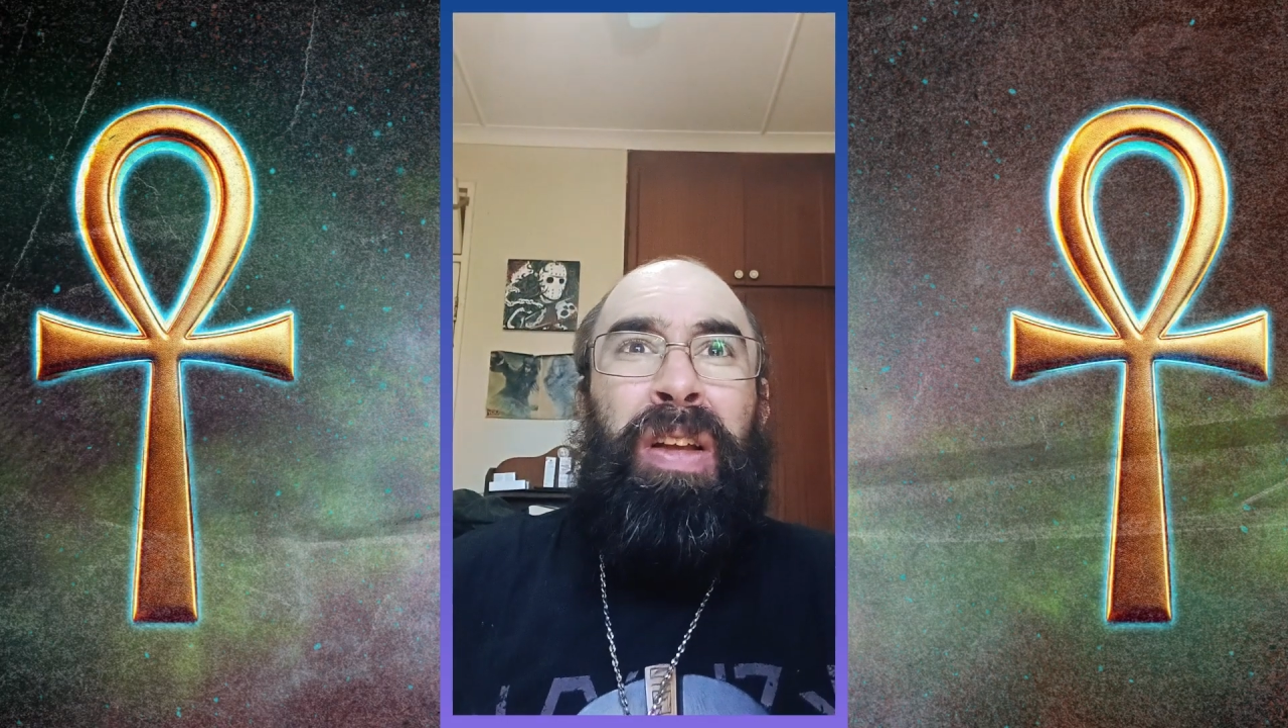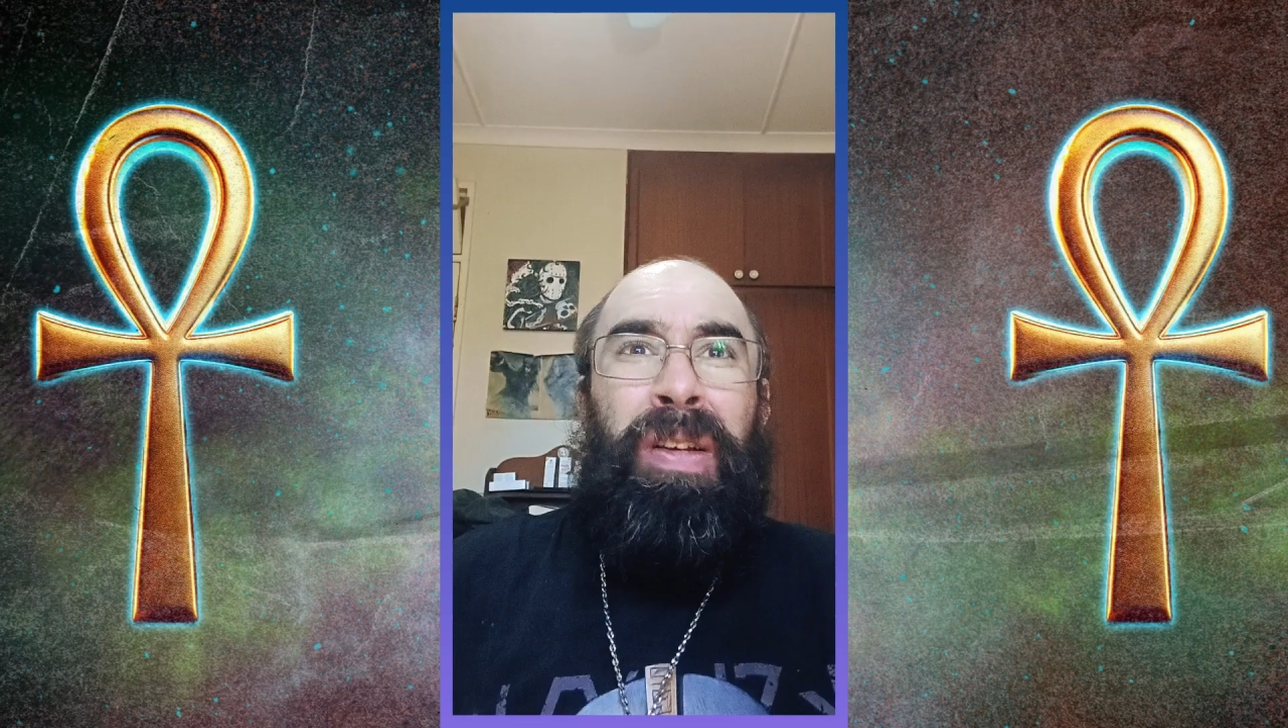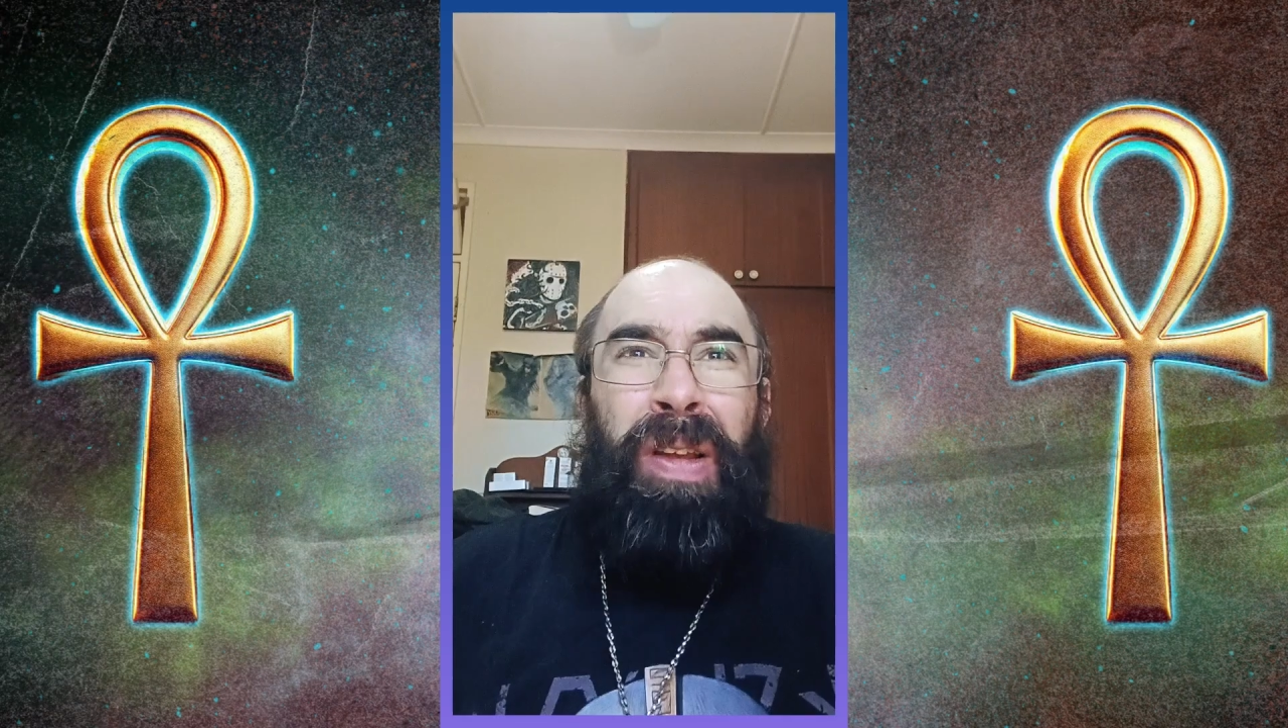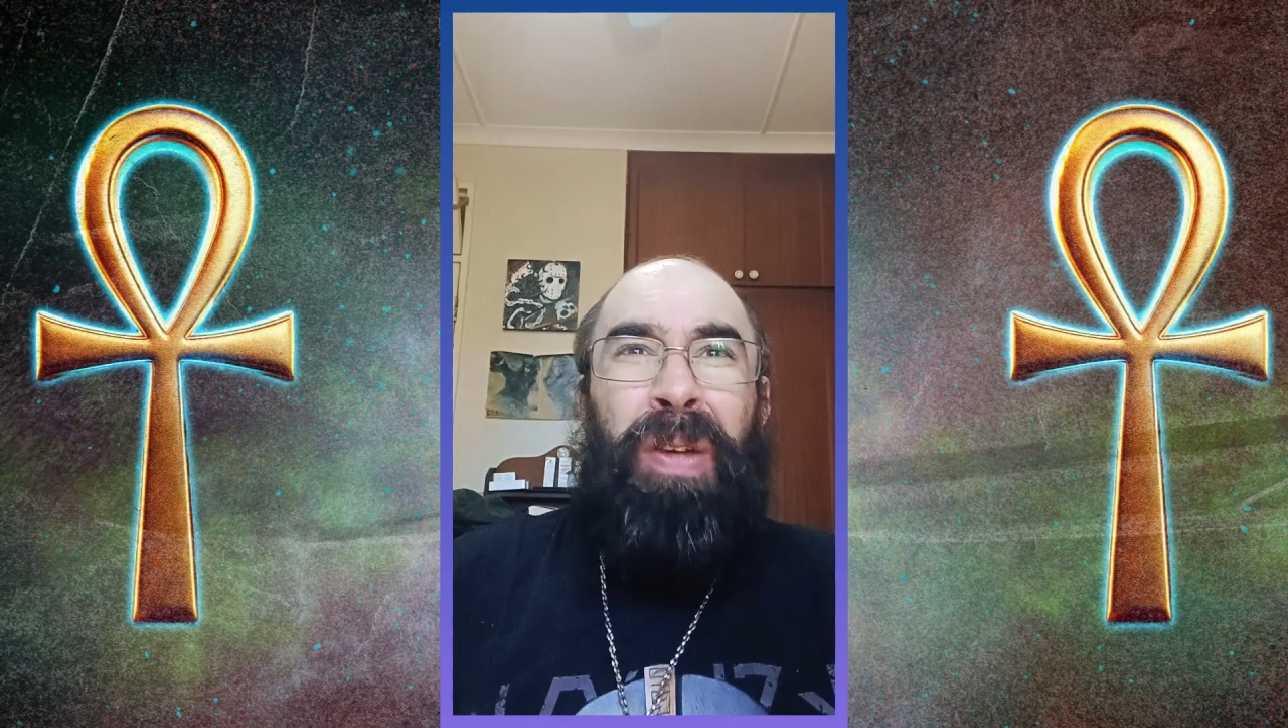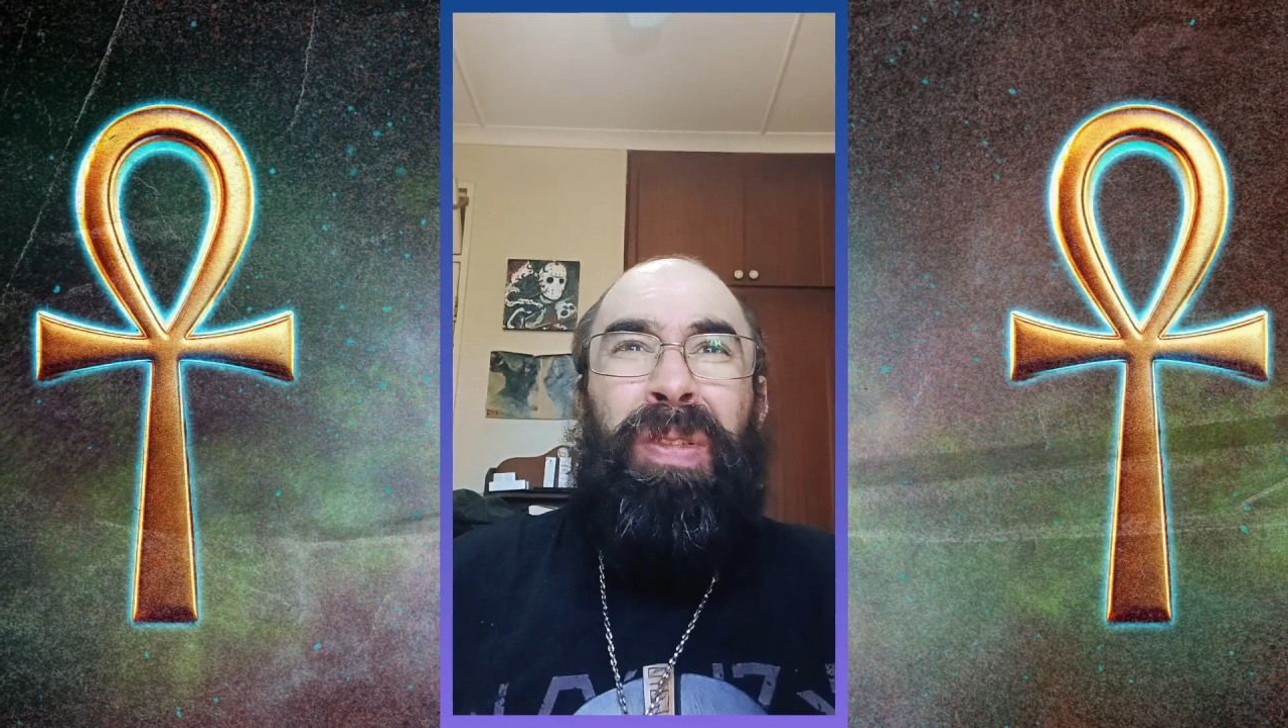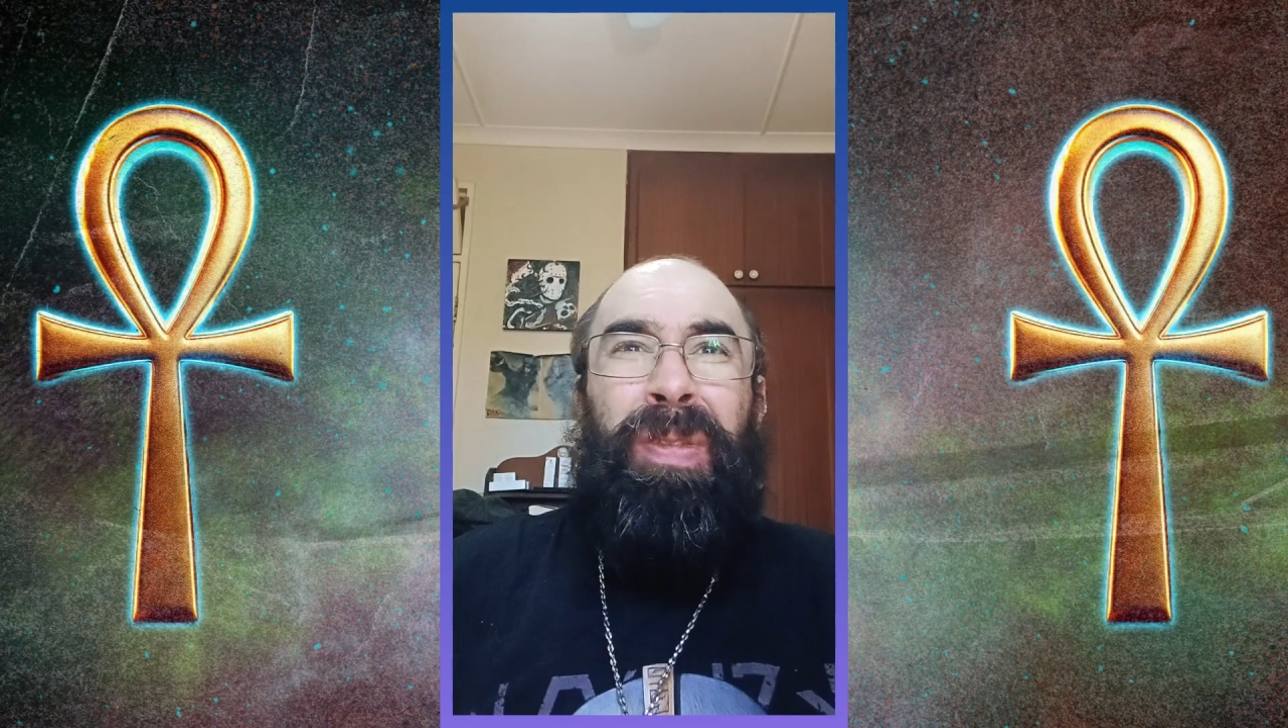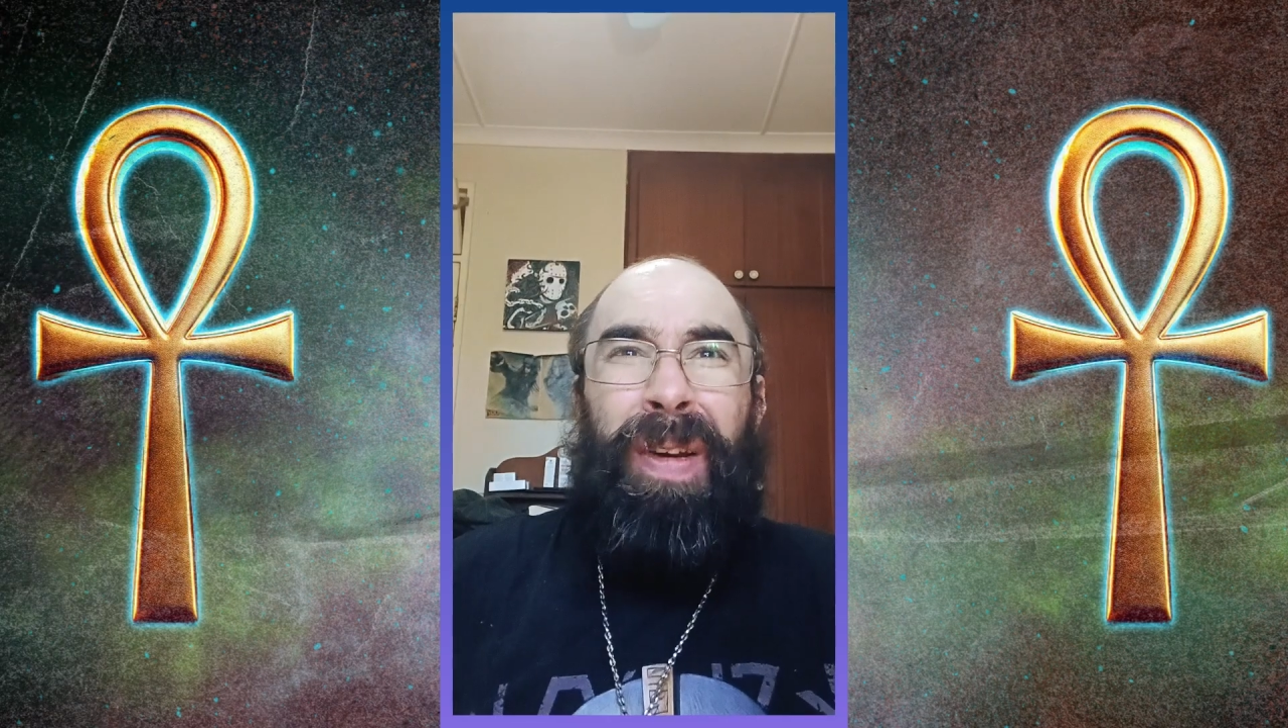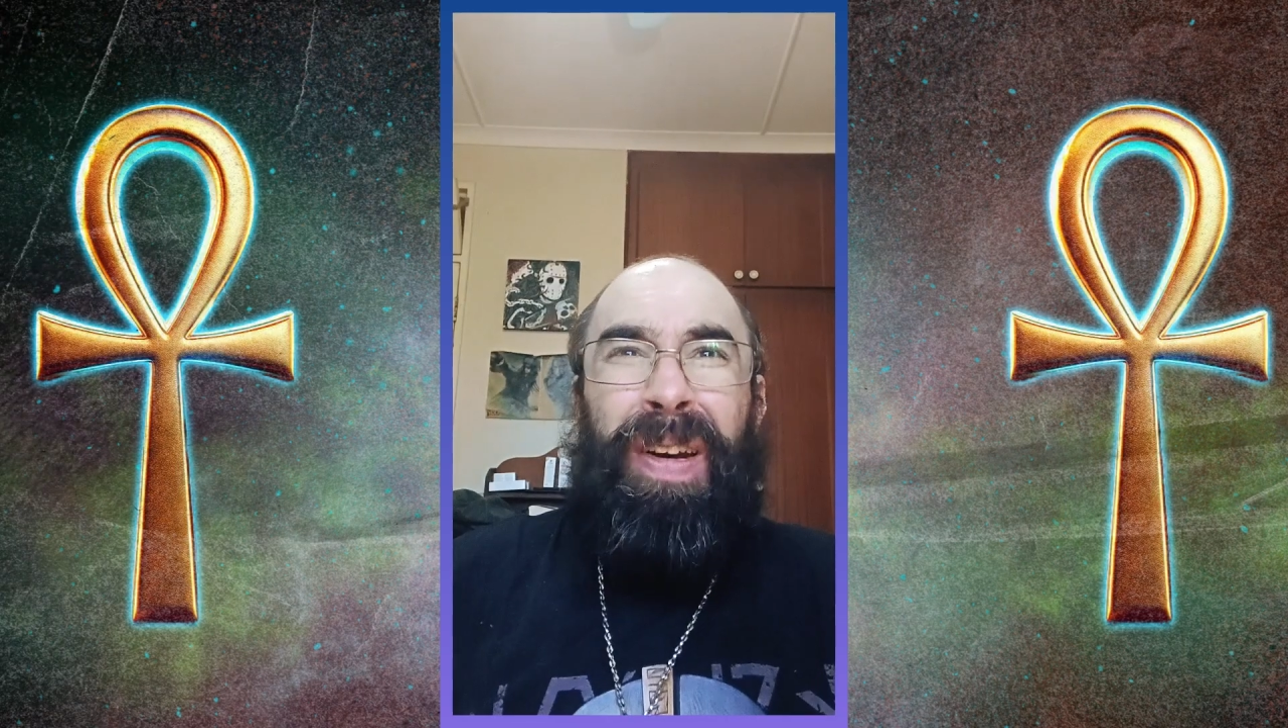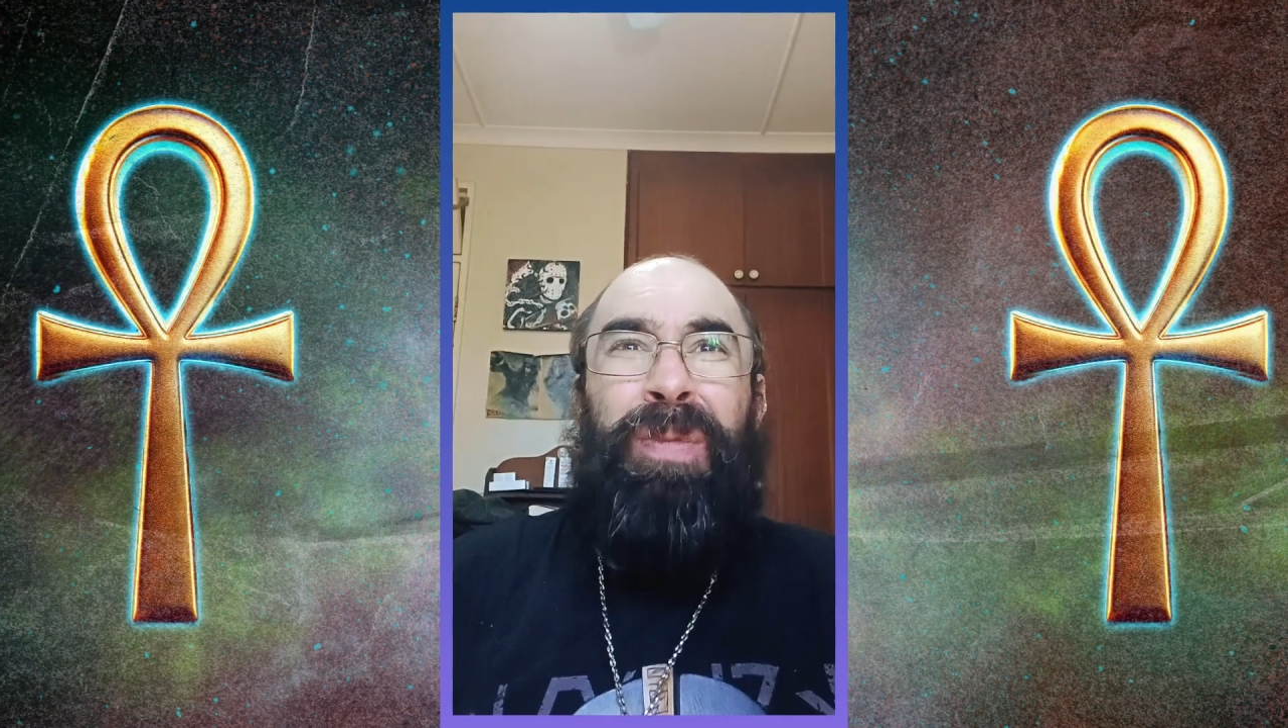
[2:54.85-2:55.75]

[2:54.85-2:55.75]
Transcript: lives very